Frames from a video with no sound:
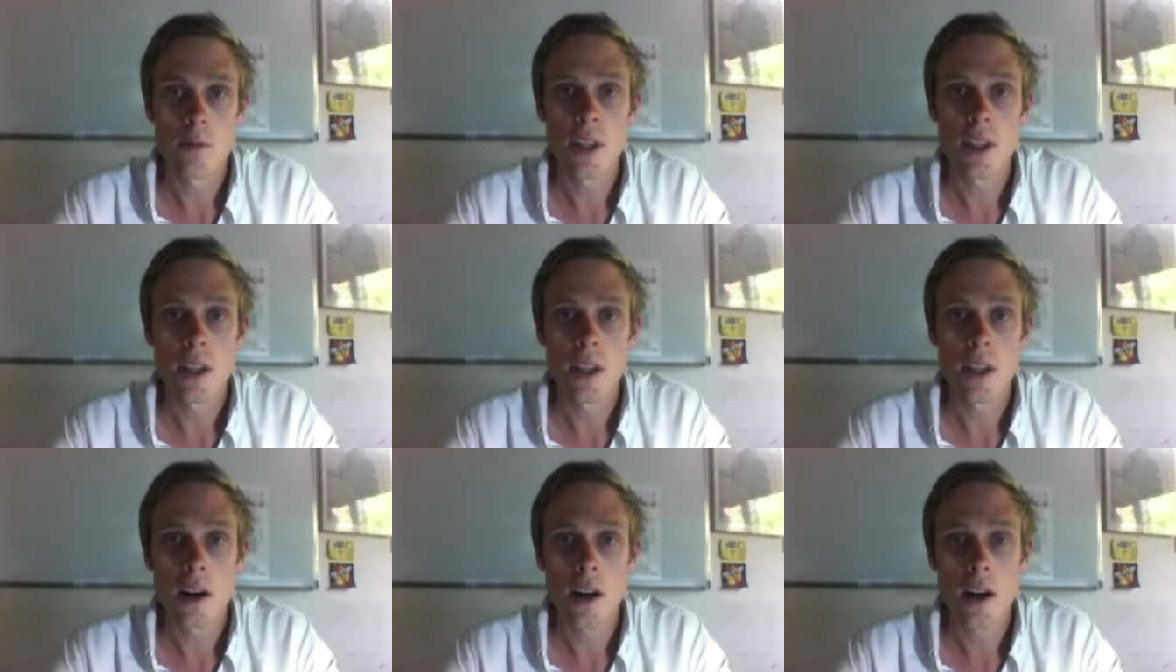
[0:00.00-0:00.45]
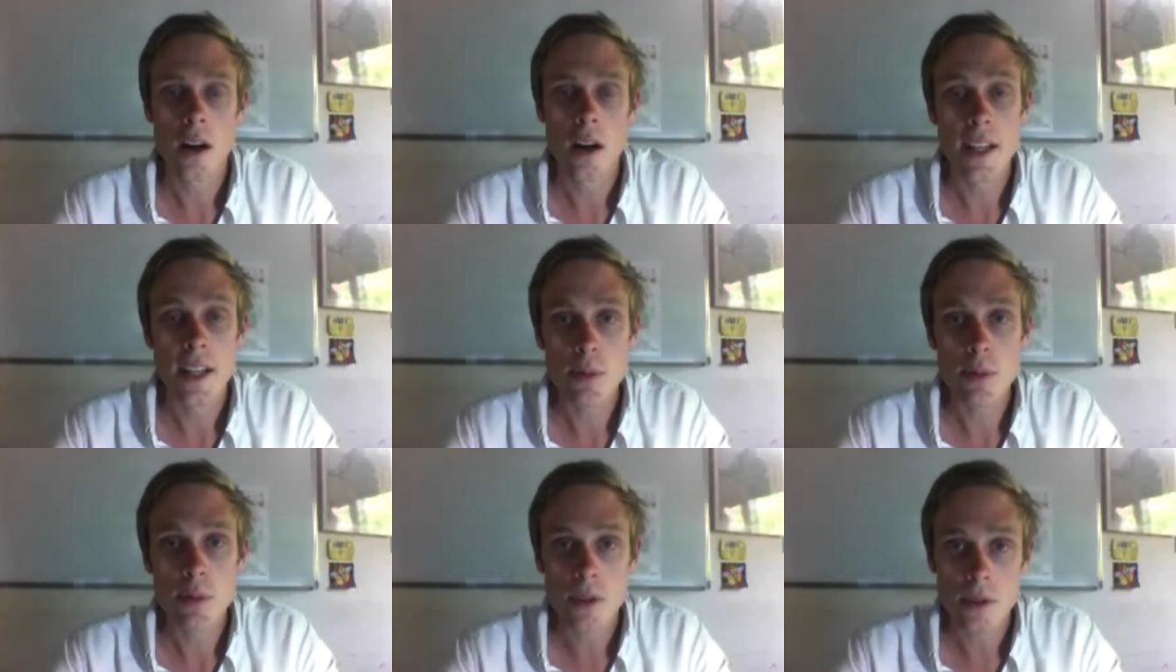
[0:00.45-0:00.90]
and we
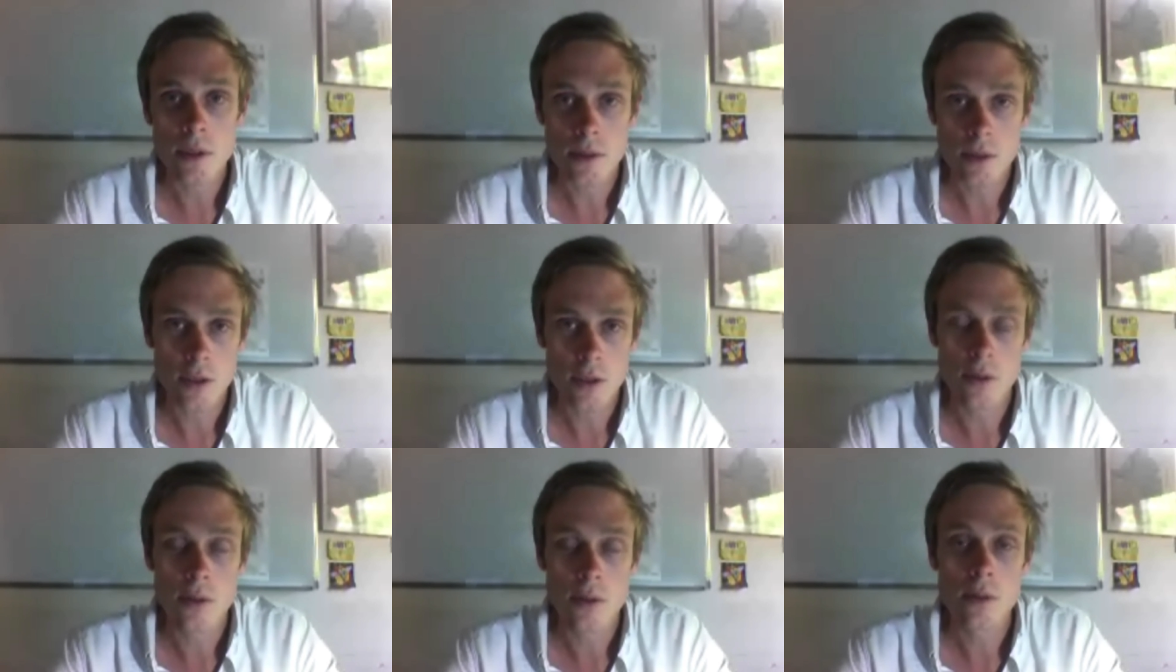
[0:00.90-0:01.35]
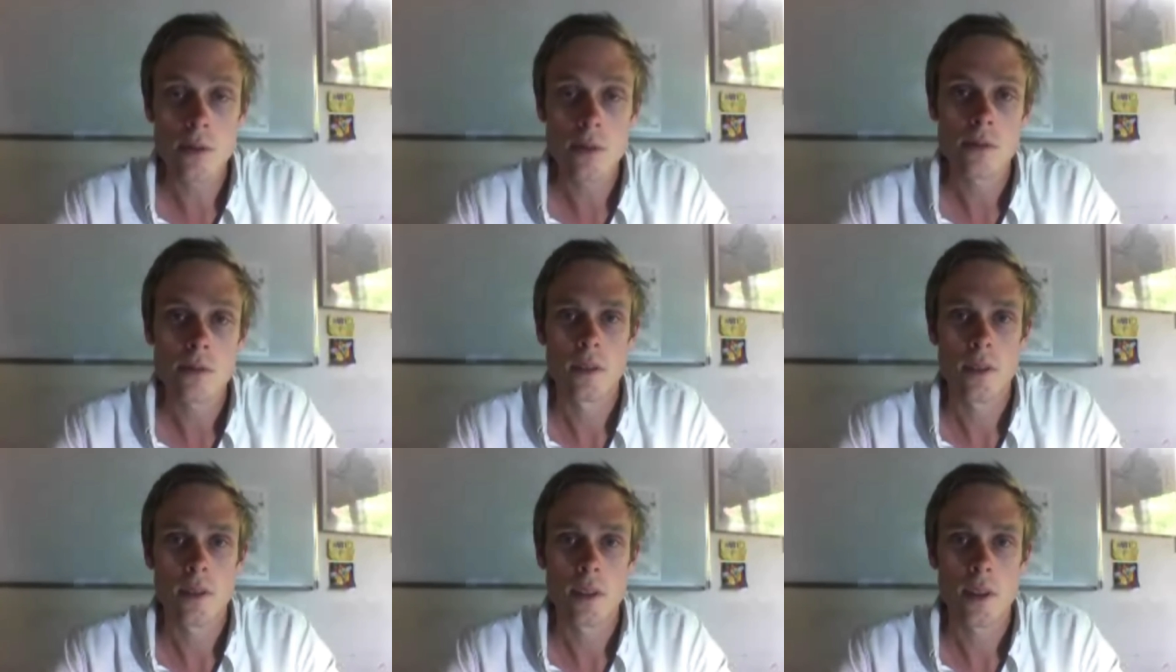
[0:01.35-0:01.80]
are unable
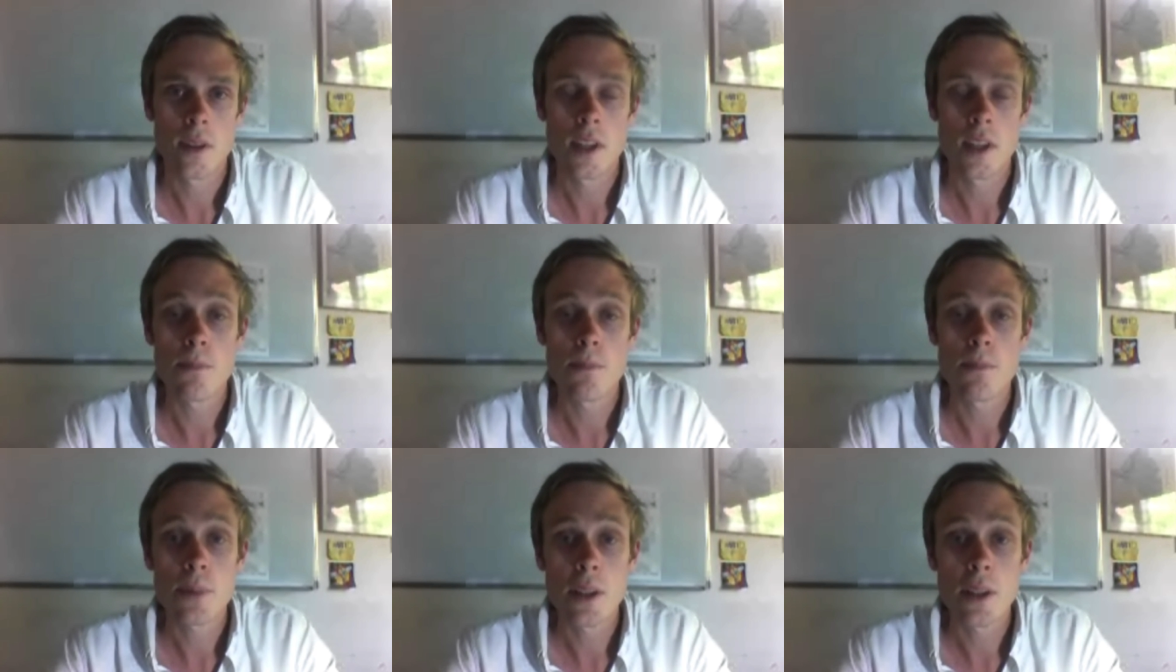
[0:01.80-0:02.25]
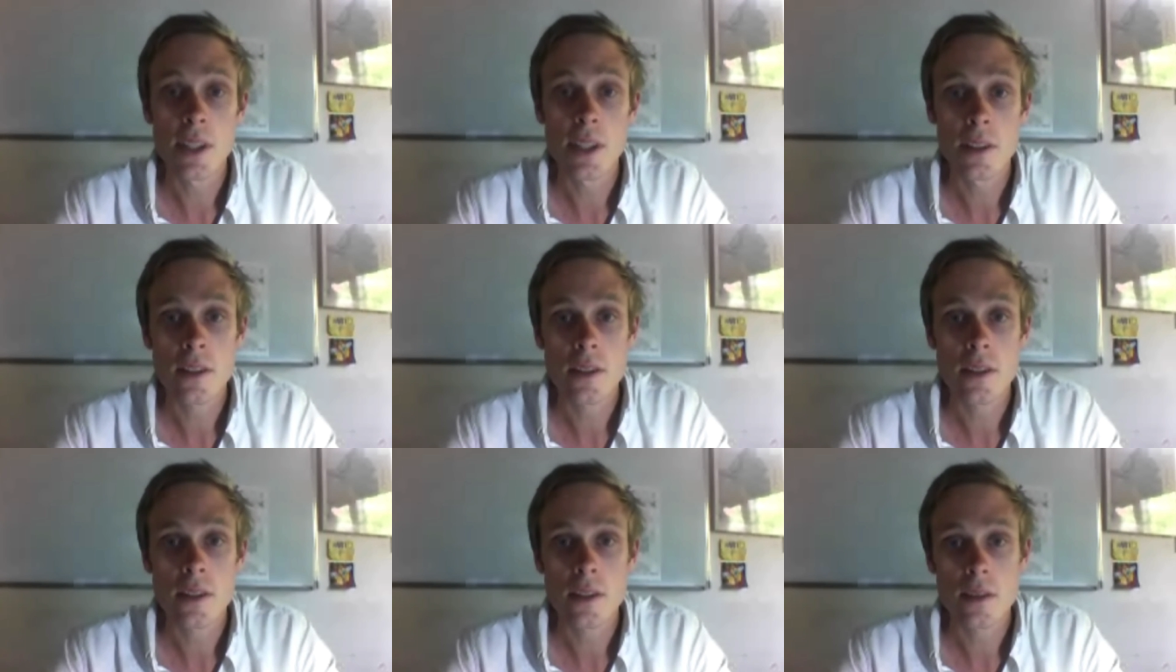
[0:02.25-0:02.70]
to
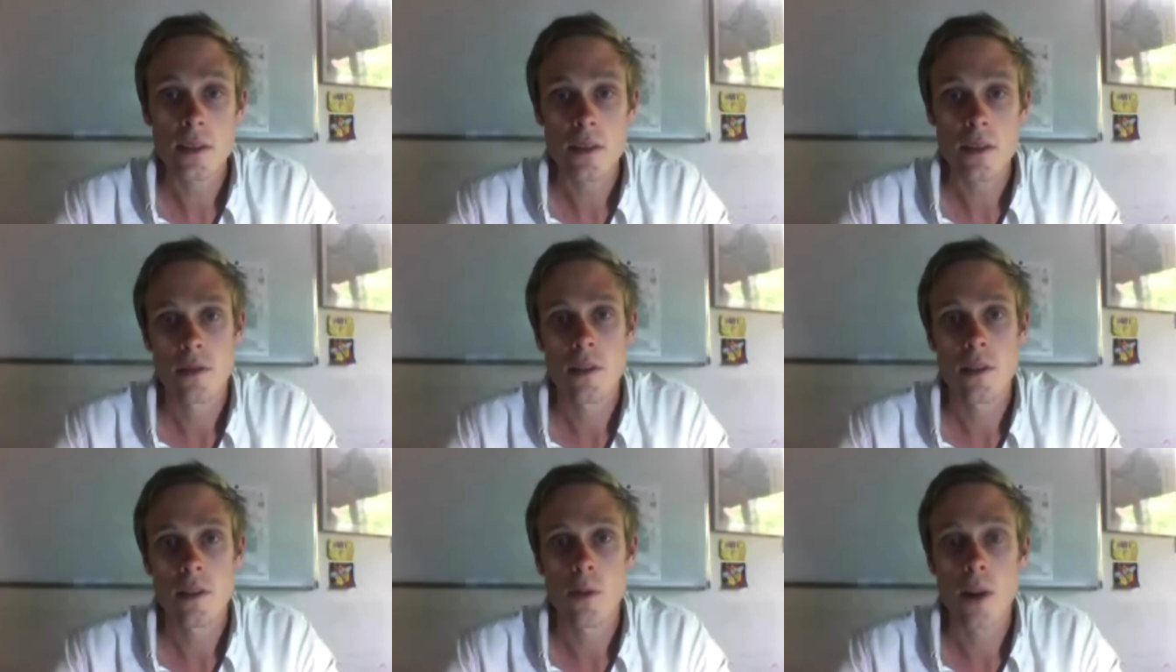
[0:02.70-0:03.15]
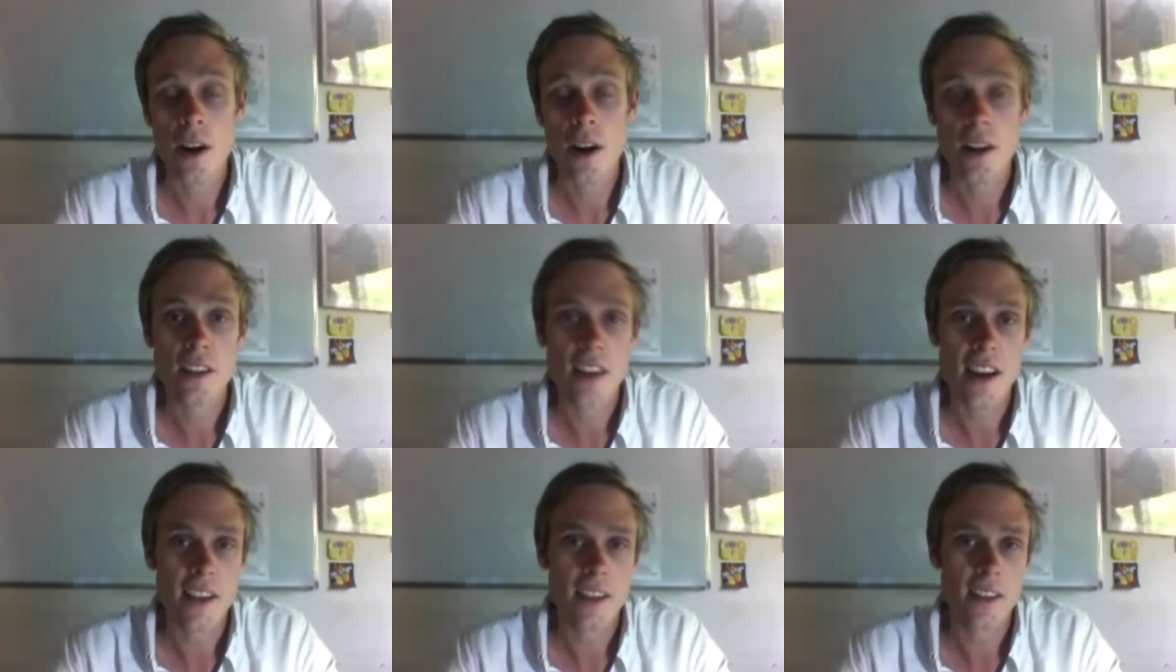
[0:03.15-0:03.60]
implement the
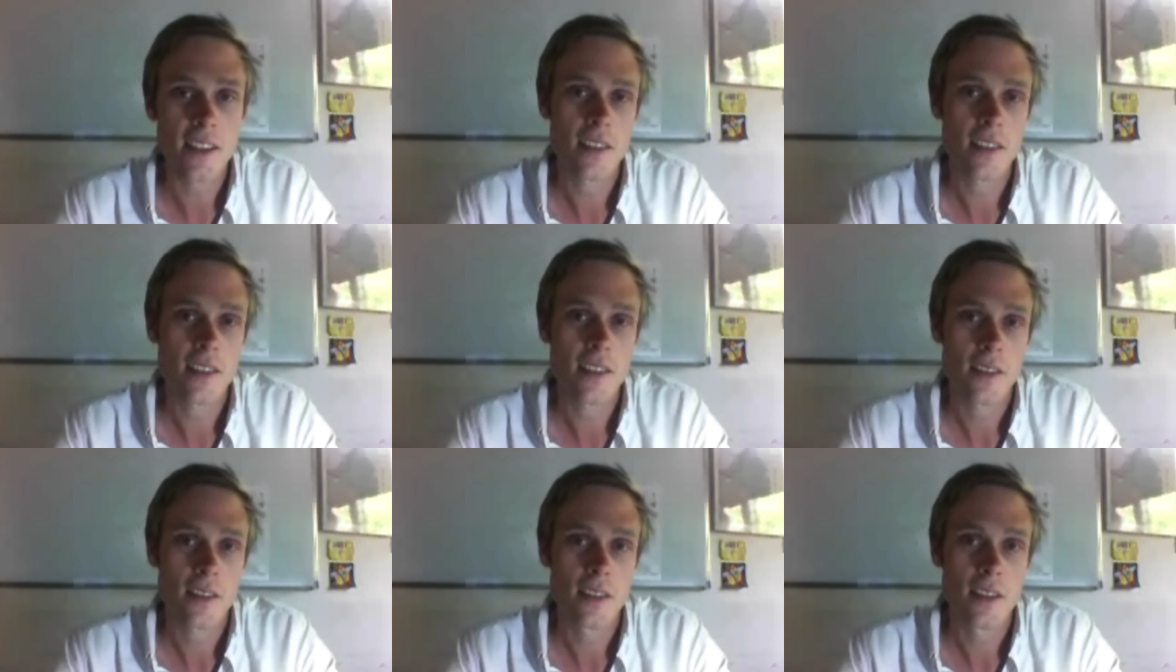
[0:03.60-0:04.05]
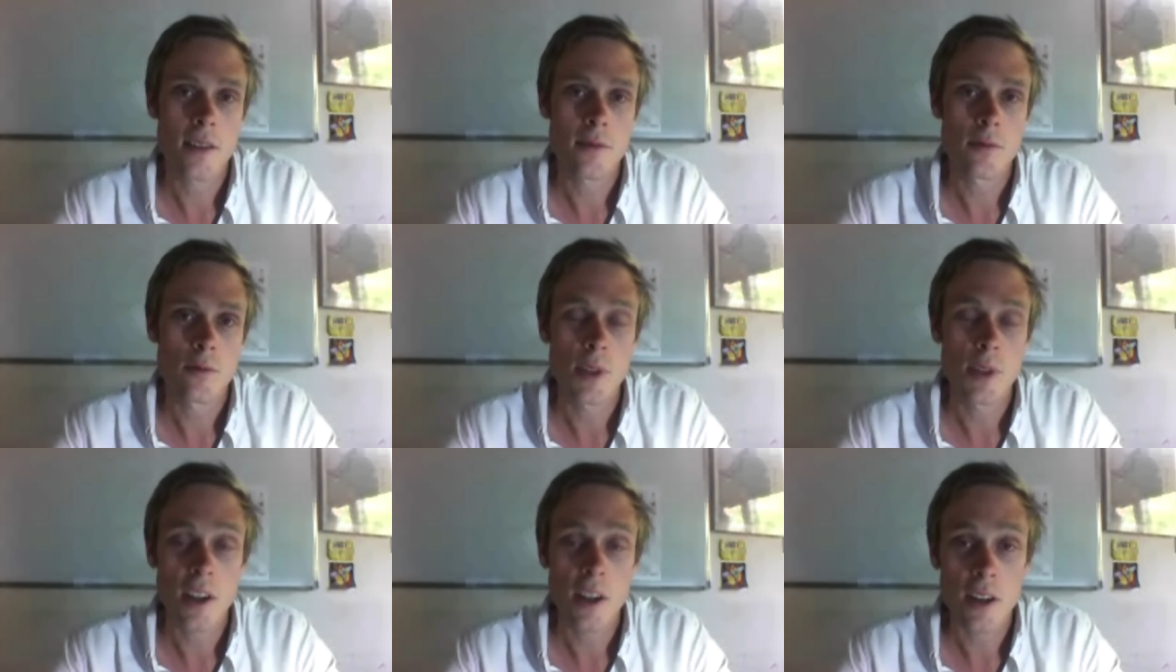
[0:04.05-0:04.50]
work that
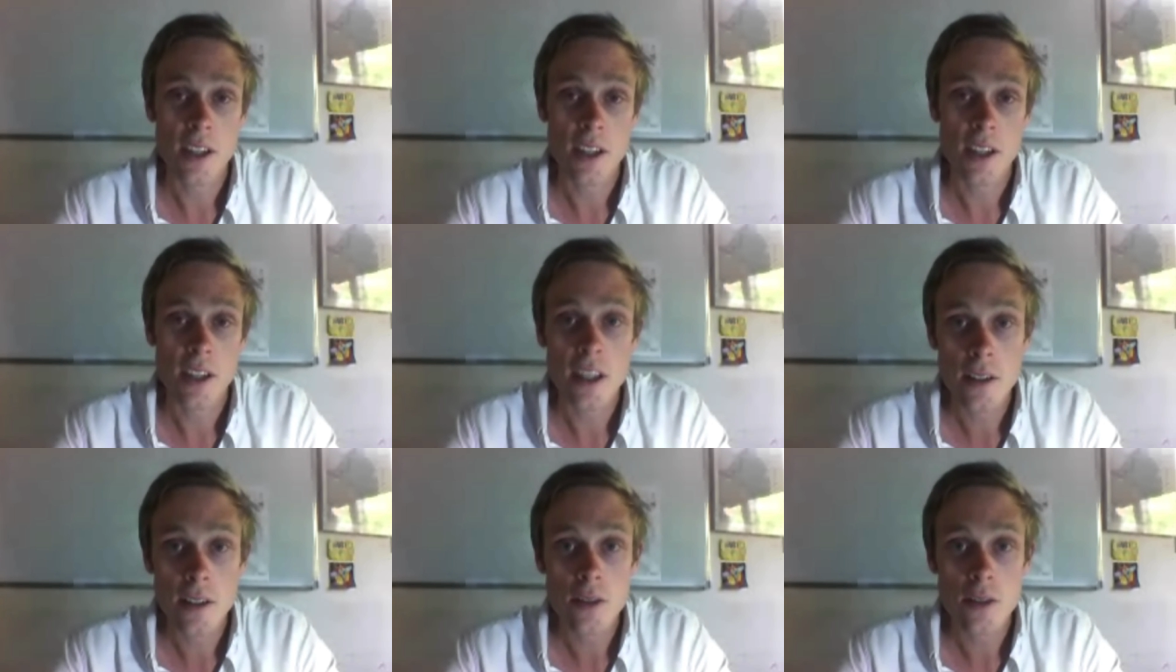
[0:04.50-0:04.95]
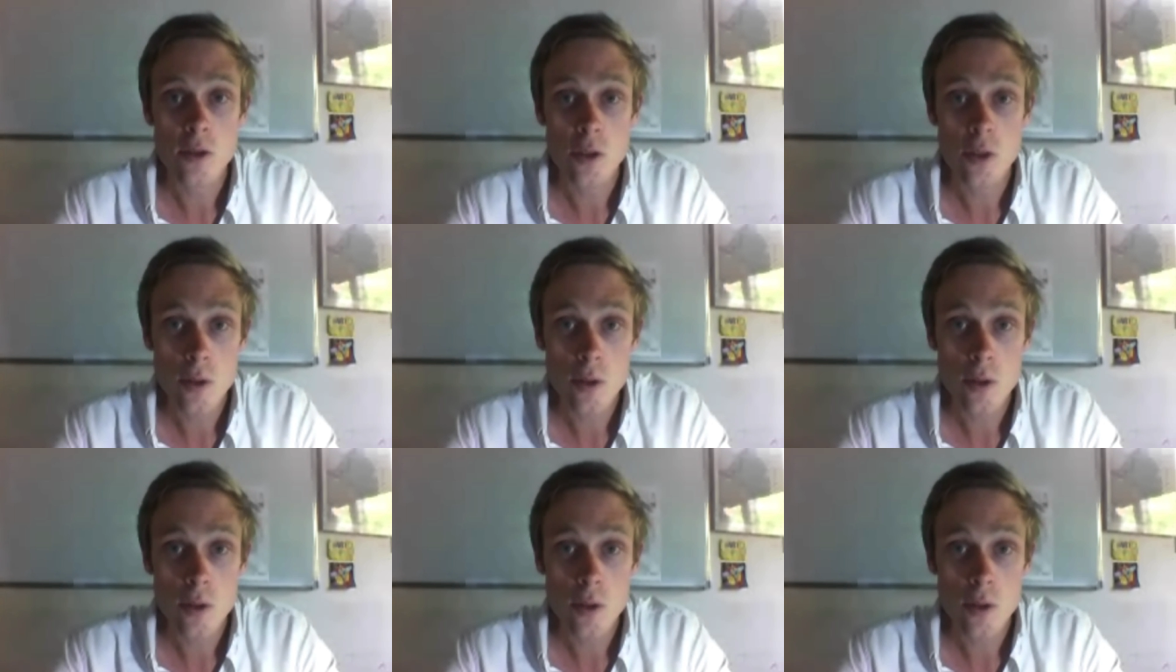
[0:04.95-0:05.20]
we are here to